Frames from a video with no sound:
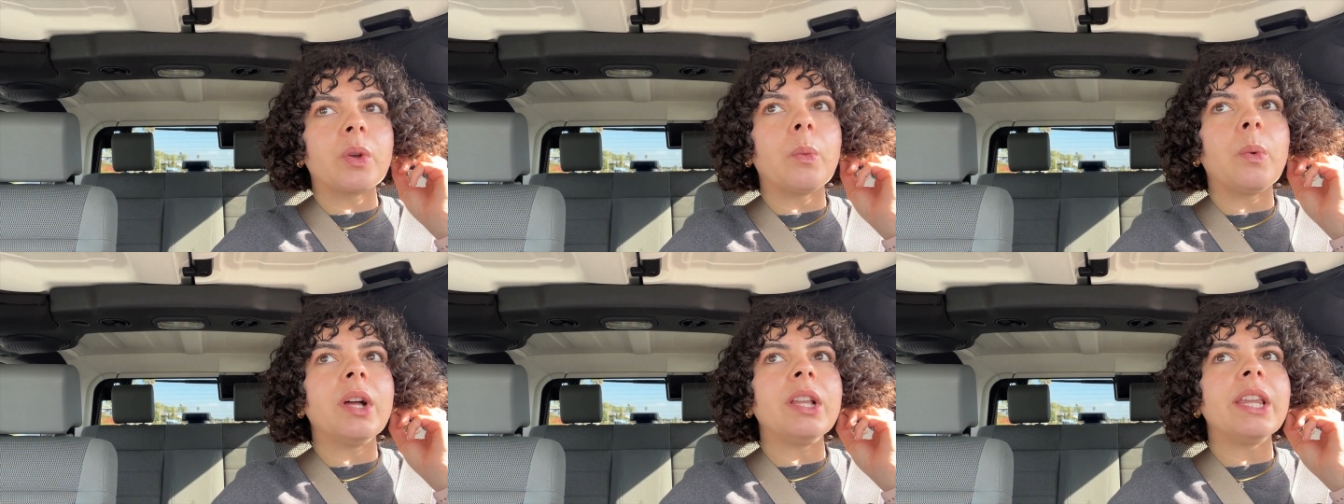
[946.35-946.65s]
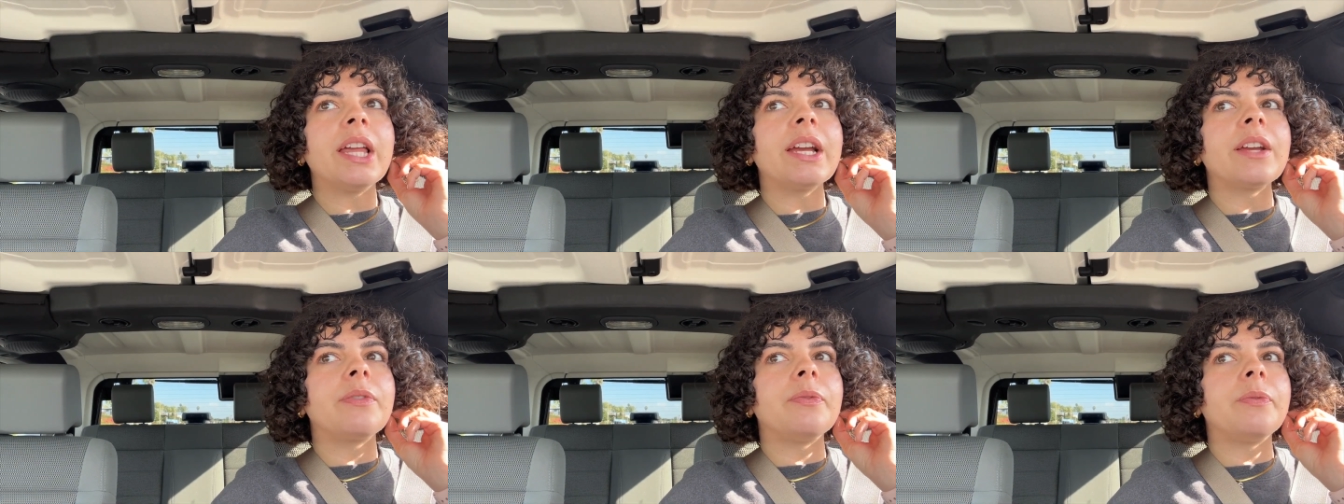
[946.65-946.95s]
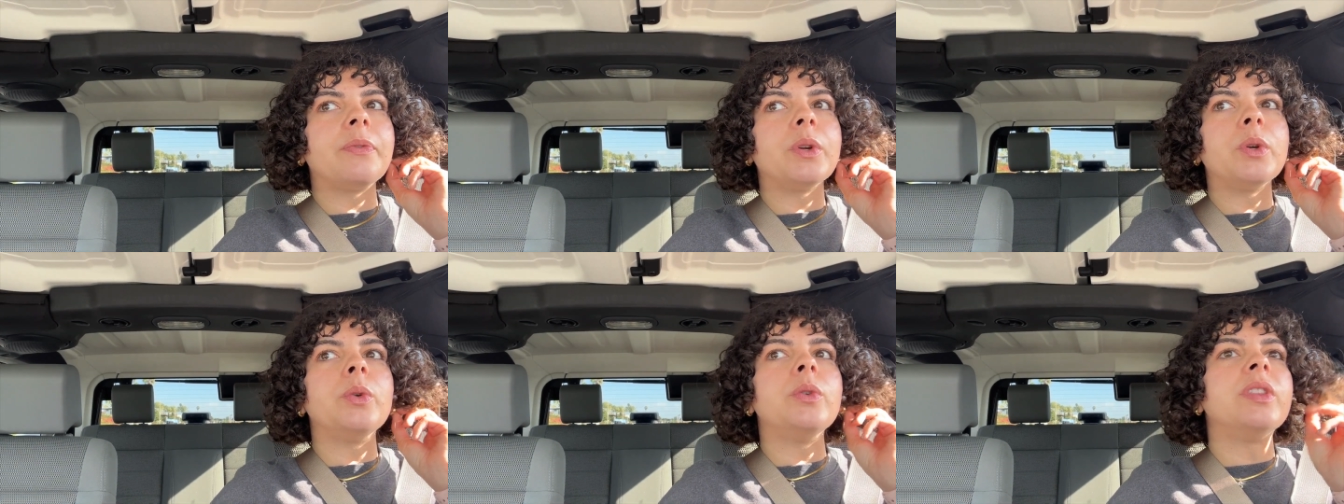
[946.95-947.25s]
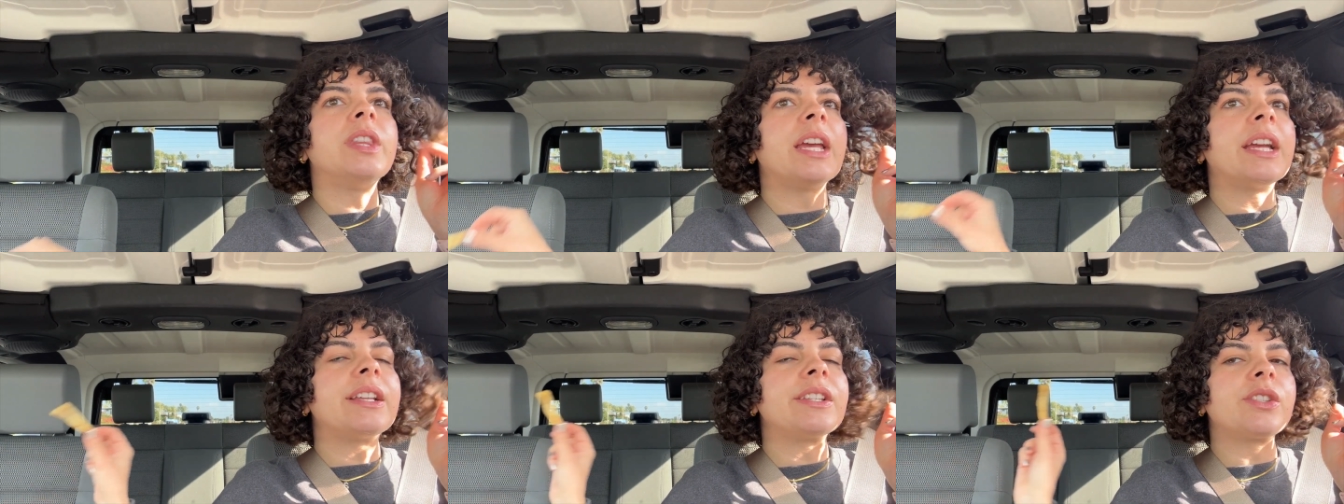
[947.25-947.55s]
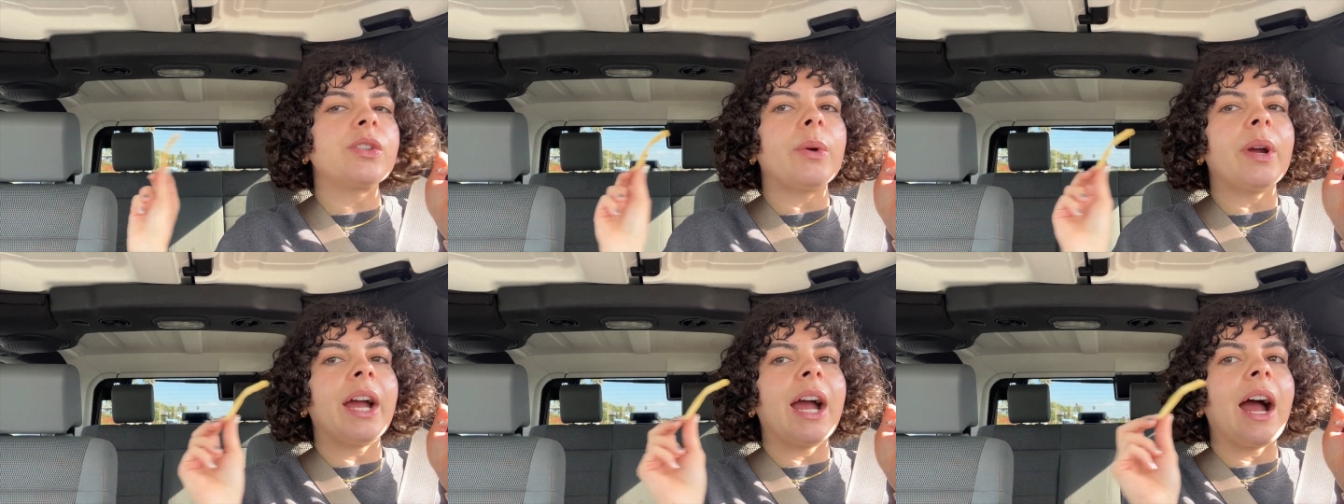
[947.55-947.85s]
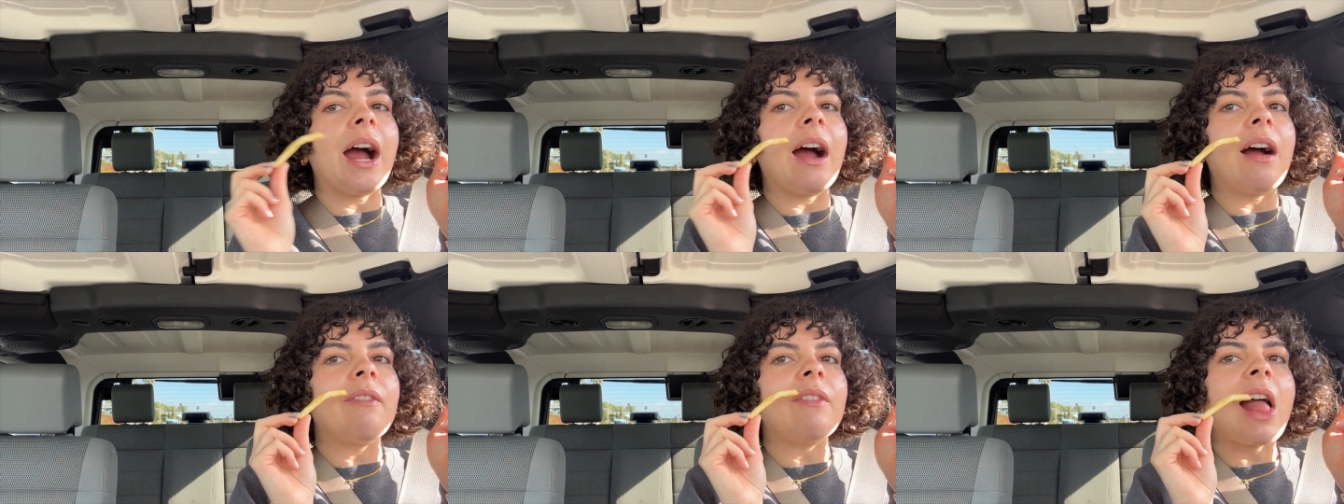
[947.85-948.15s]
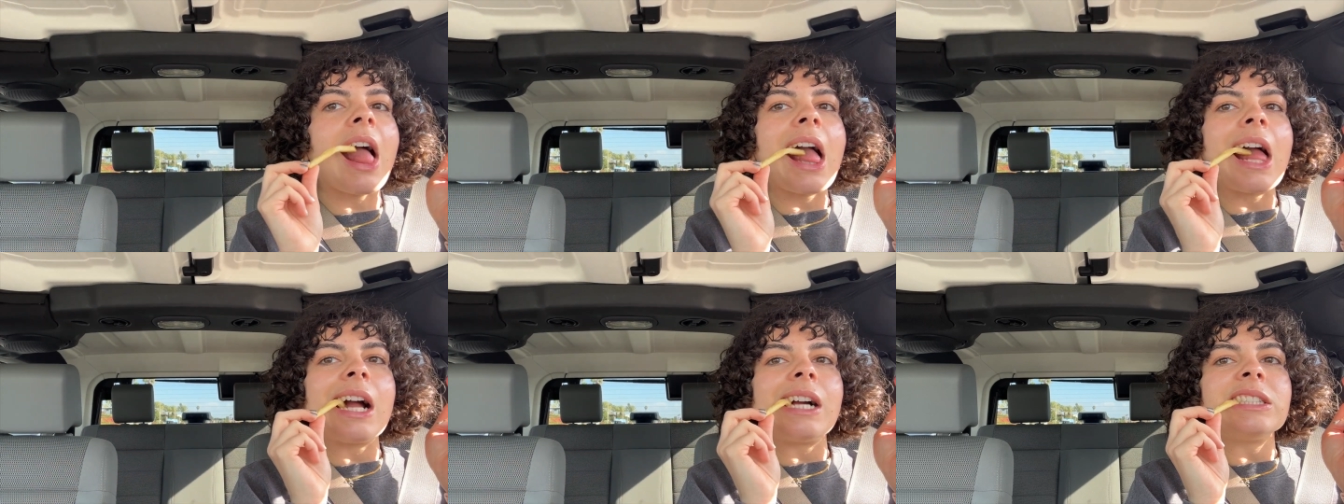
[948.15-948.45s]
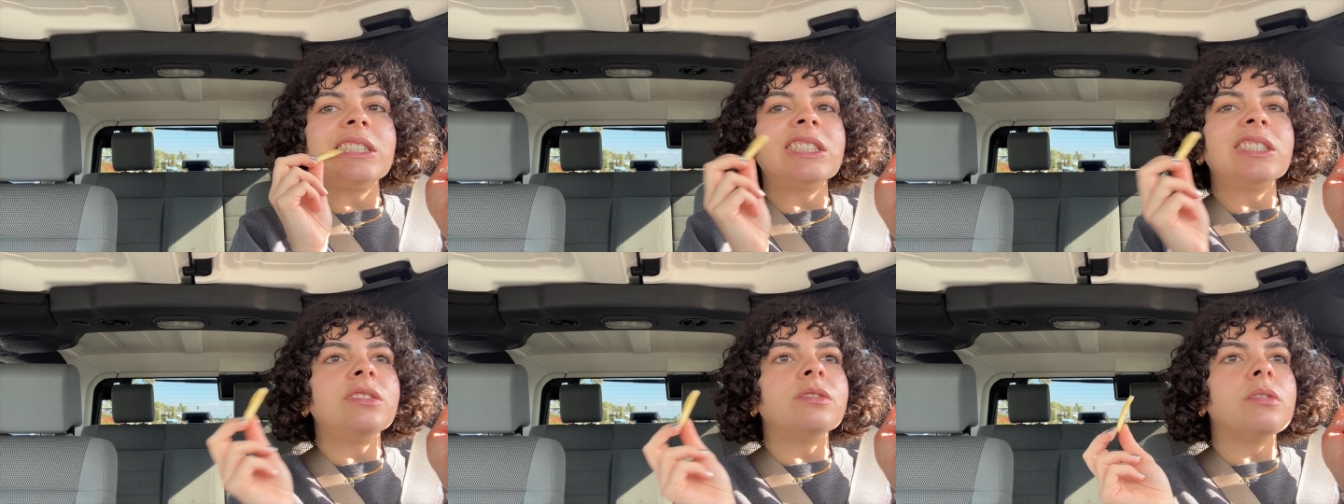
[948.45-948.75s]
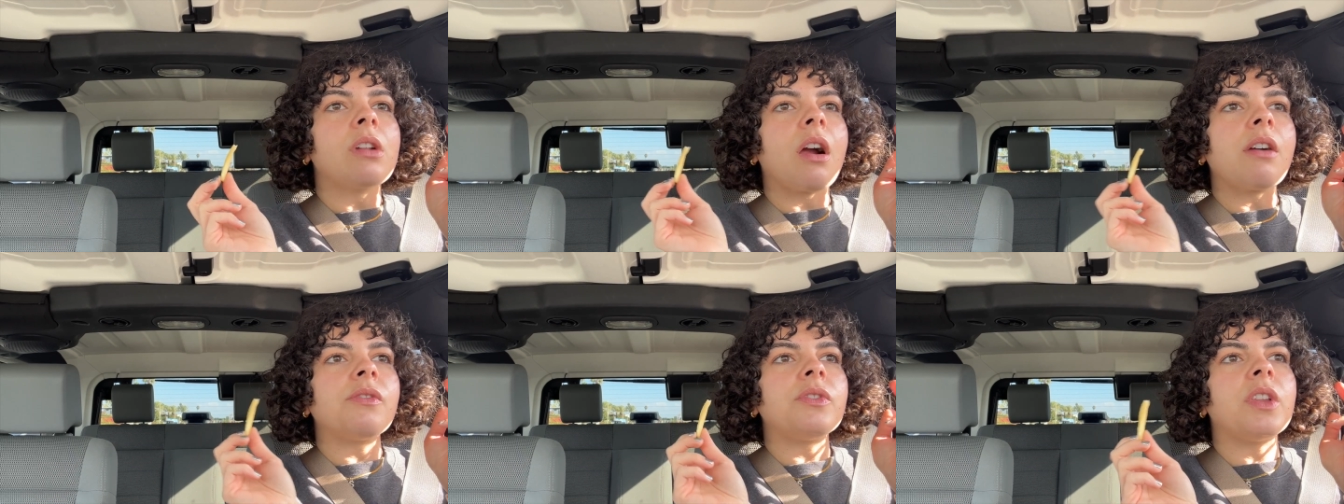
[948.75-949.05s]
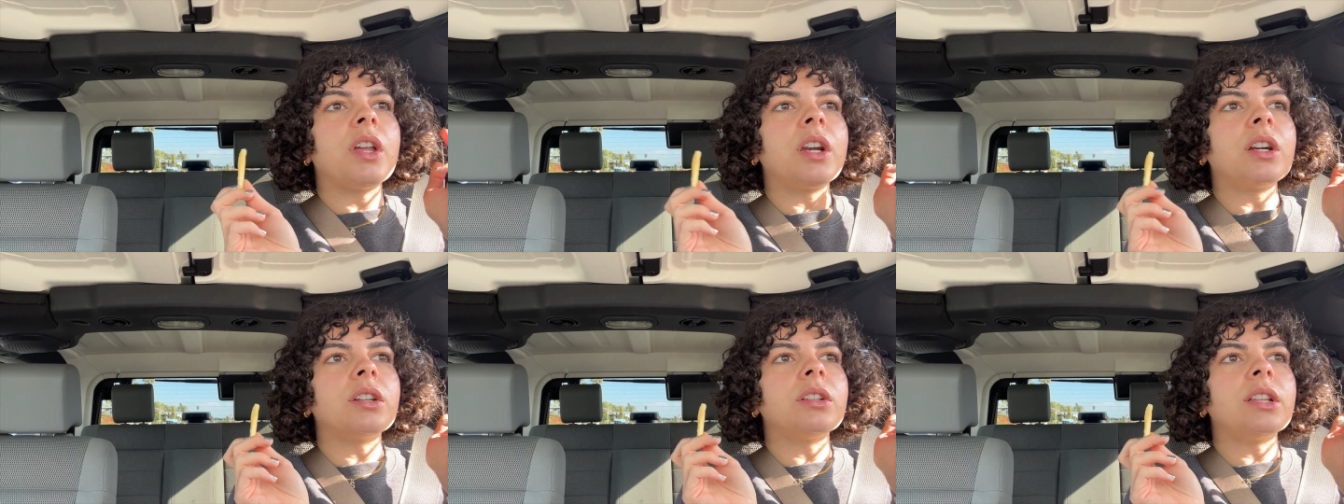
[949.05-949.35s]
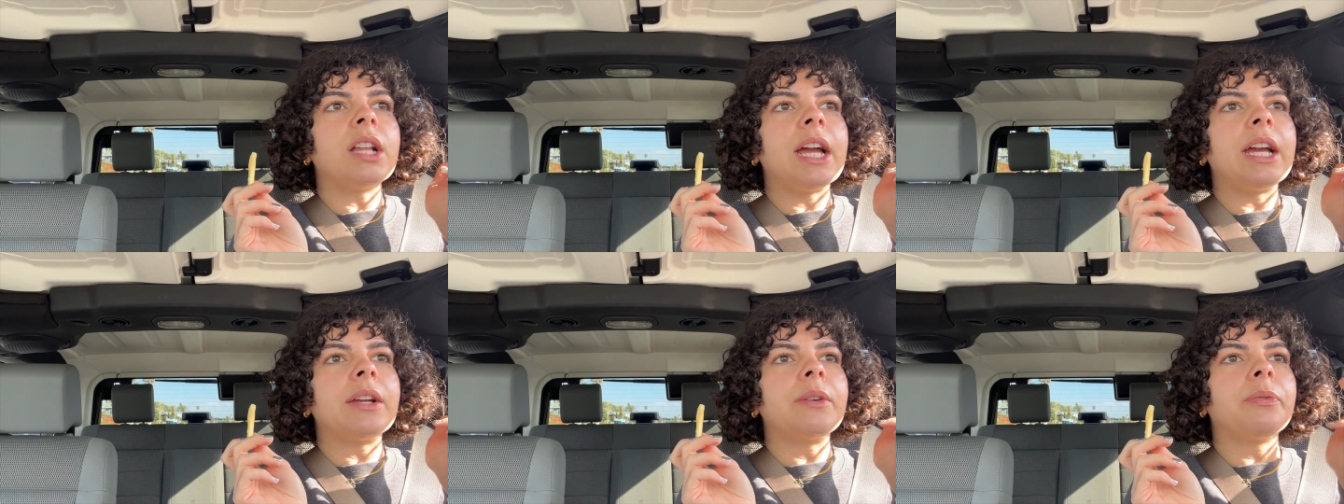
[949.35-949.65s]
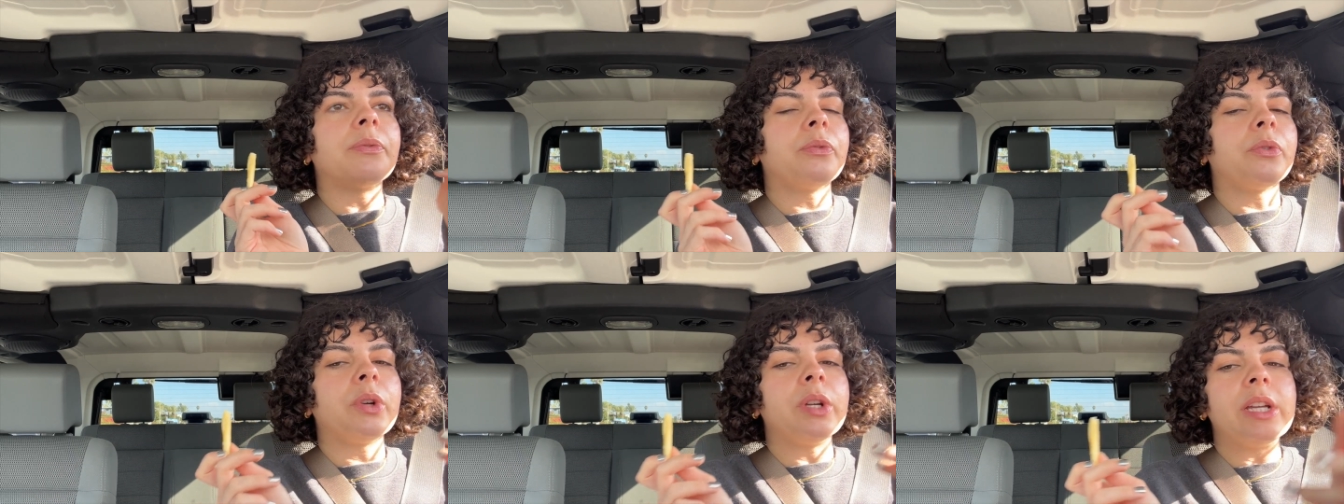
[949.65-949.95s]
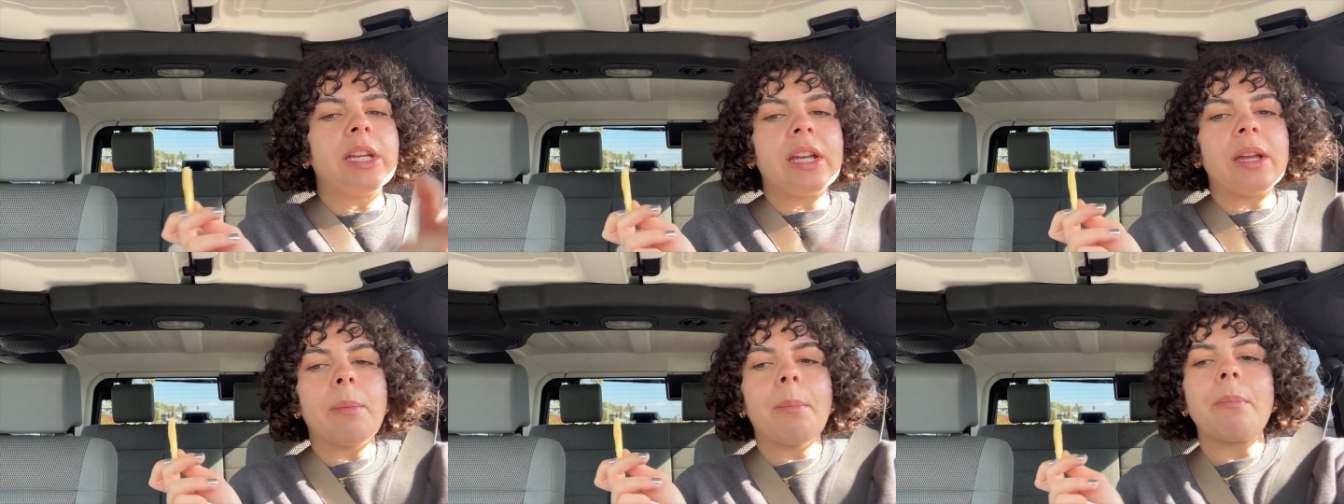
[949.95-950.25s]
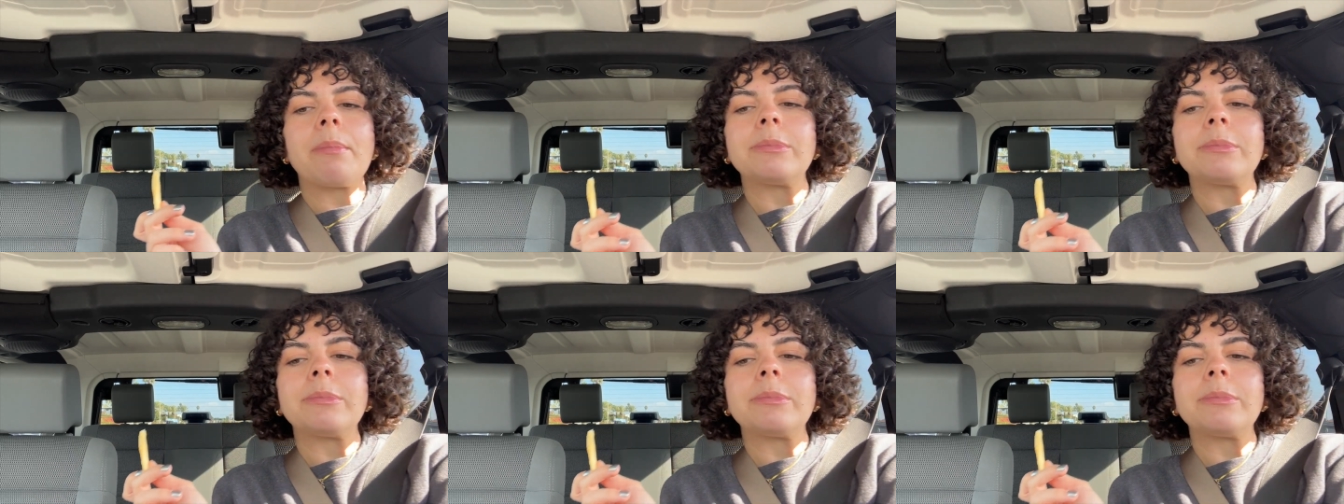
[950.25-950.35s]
what like food things do I have that are like free?